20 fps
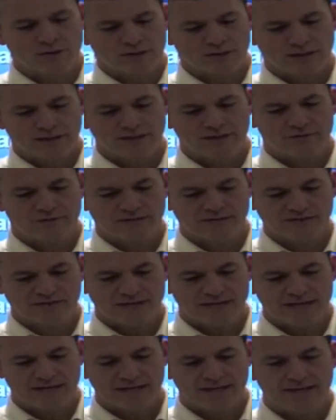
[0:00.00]

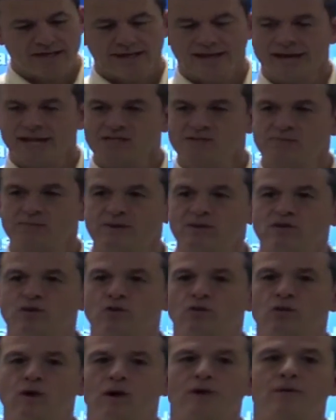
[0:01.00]
illiteracy has been
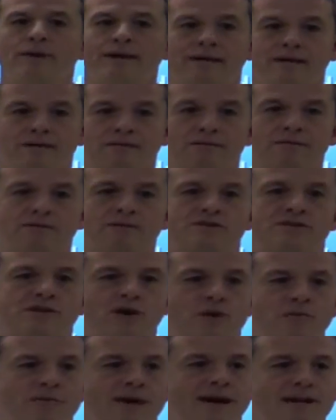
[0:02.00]
growing
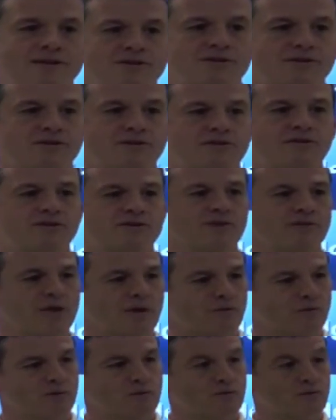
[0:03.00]
so much, so
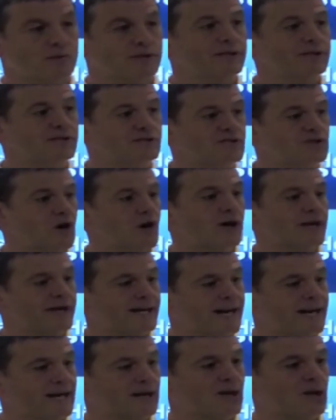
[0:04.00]
that we're really
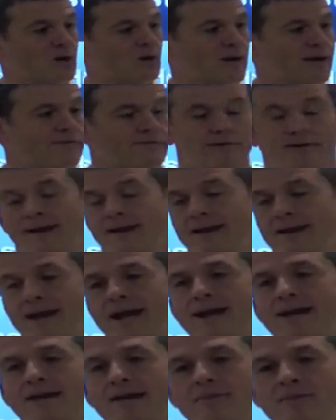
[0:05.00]
starting at a low level. And
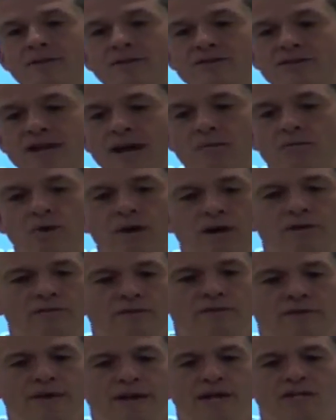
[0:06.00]
hey, let me just add one
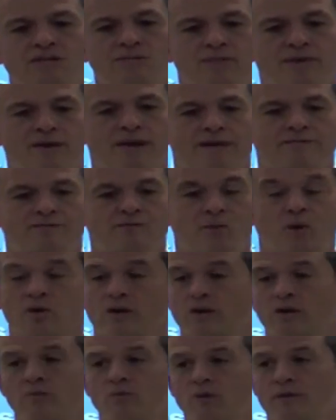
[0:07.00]
other thing. I've
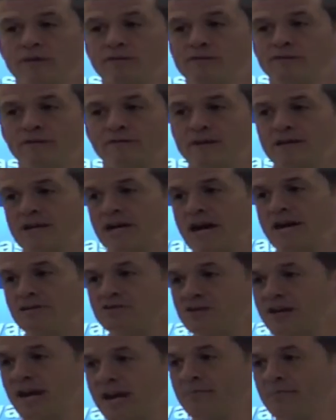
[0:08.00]
spoken on more than 50
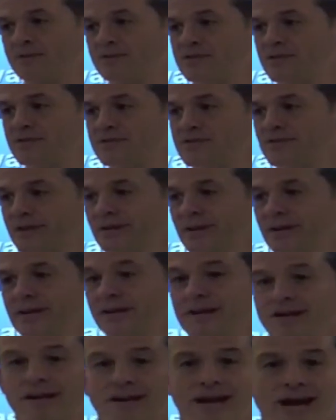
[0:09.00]
college campuses.
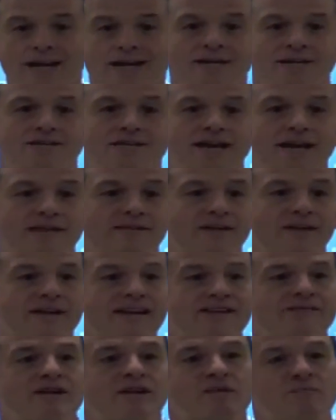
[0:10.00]
And I can tell you
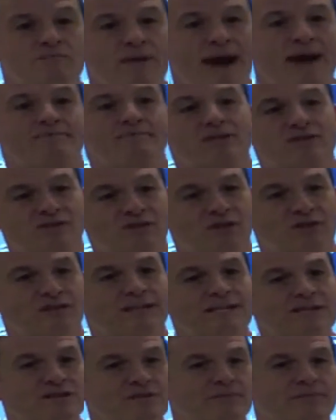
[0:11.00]
that even at Baptist
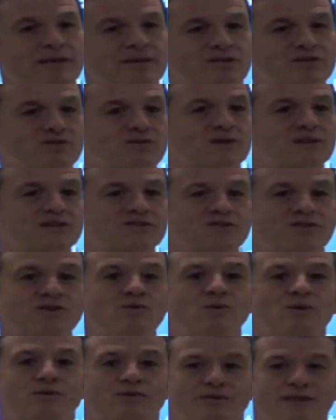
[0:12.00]
collegiate ministries,
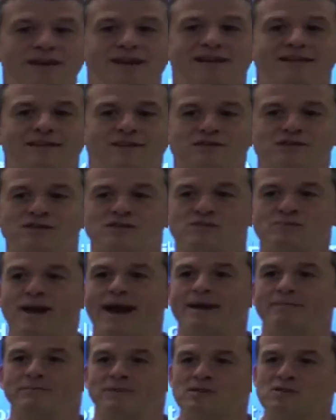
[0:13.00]
you would think that since
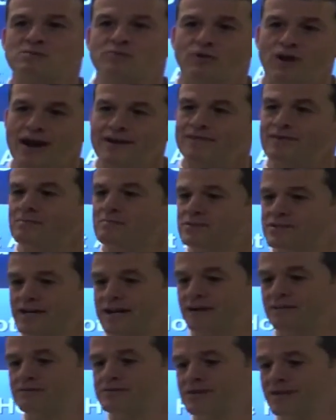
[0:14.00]
Baptists pride
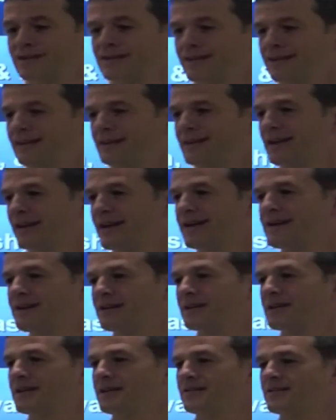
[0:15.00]
themselves
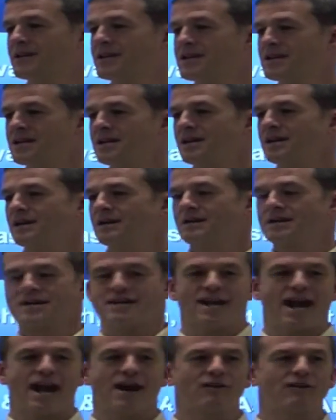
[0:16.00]
in the
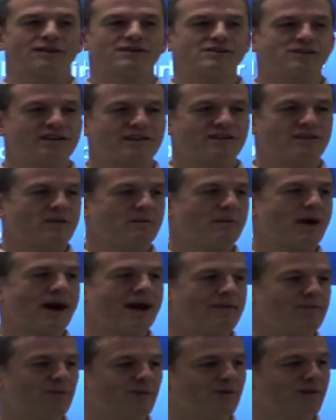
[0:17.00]
inerrancy of the
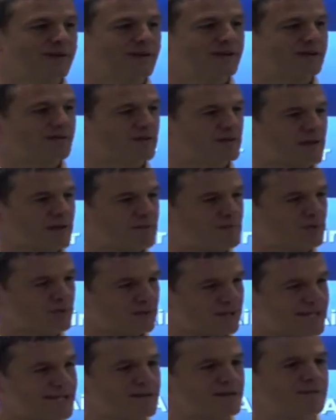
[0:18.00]
Bible, and they
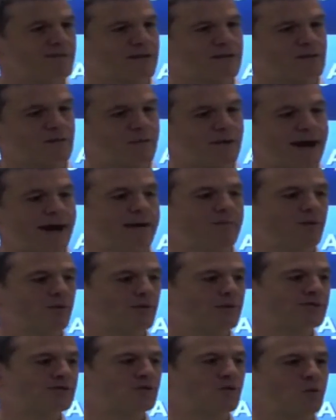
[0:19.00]
believe that the
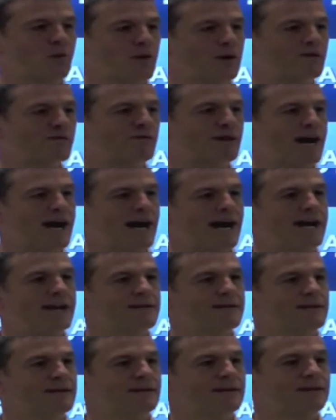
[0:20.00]
Bible is the Word of
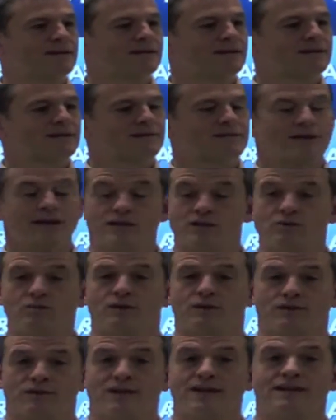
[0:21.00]
God, that you
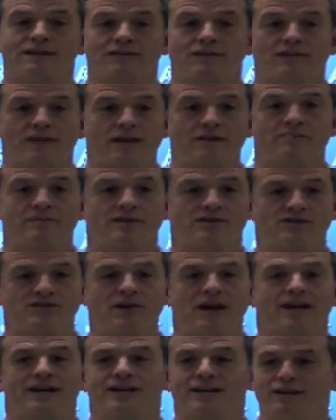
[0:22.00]
would think that they'd be
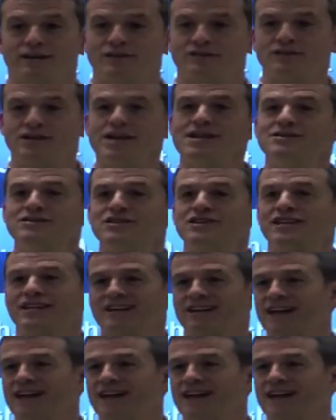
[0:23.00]
studying it and teaching